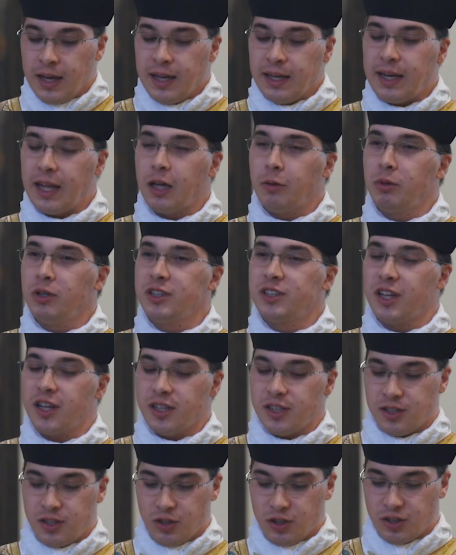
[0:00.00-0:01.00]
enables
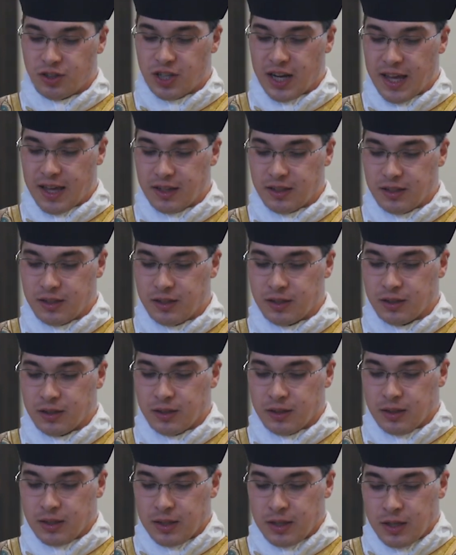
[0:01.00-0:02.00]
us to stand
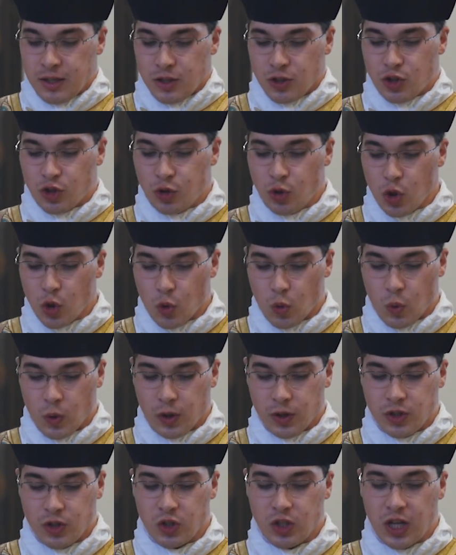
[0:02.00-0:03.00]
true
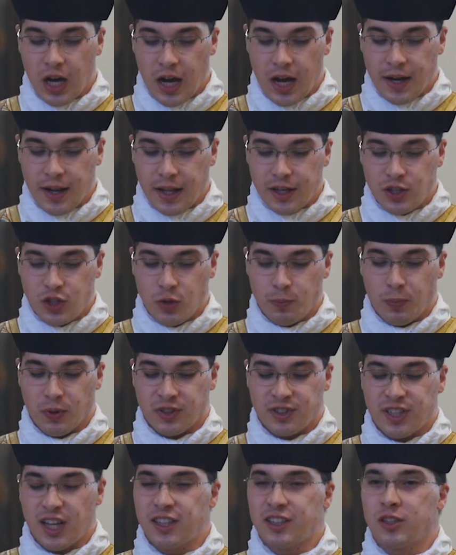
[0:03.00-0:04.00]
to God and to
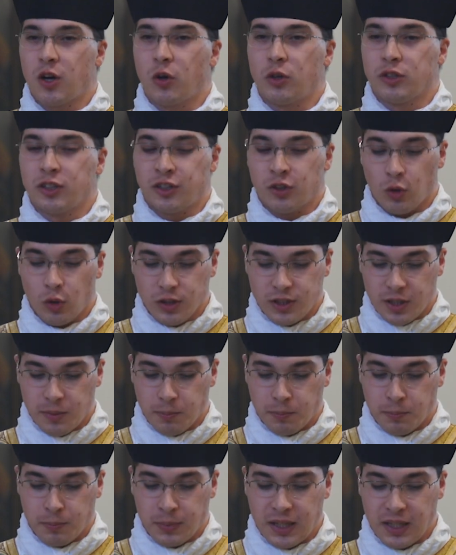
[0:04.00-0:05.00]
possess our souls
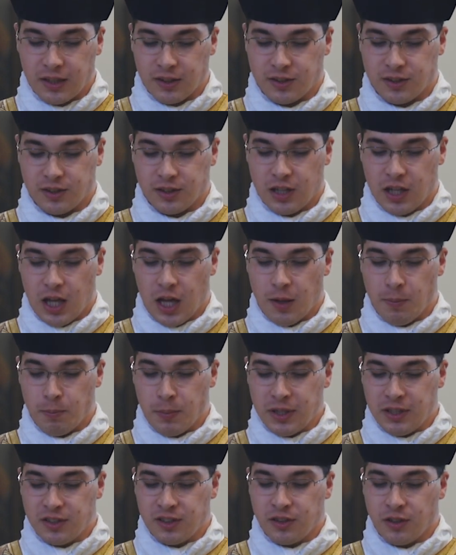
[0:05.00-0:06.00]
in peace
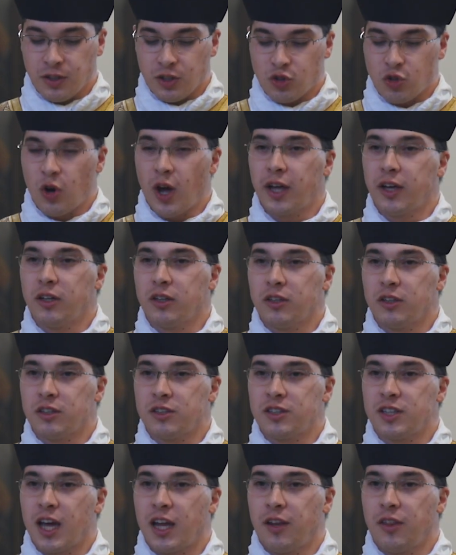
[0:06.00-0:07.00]
amidst the
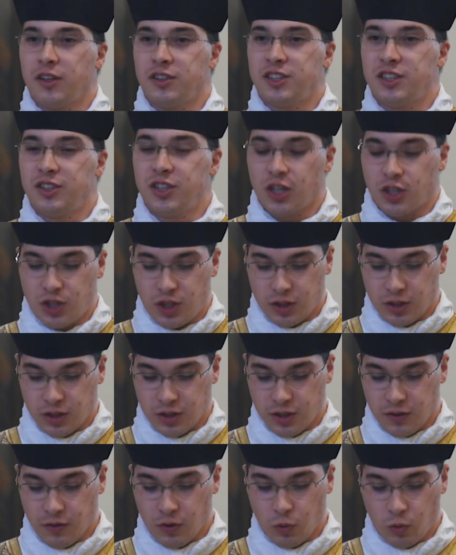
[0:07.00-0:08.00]
trials and the
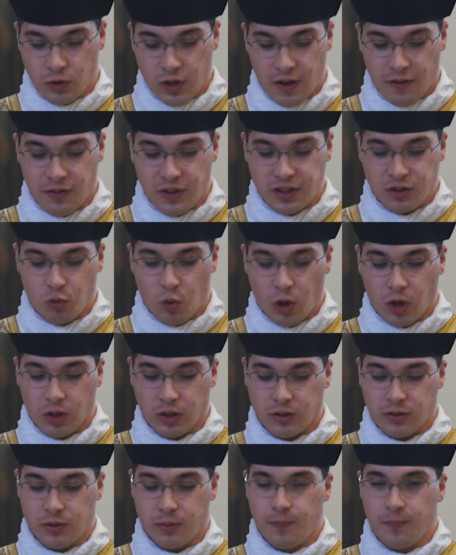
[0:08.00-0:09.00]
seductions of, the, of this
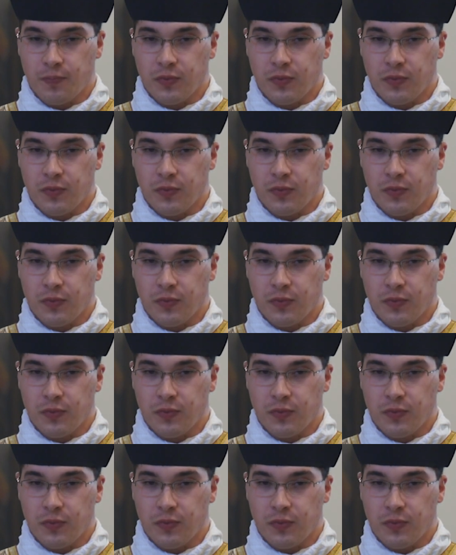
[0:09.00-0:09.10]
world,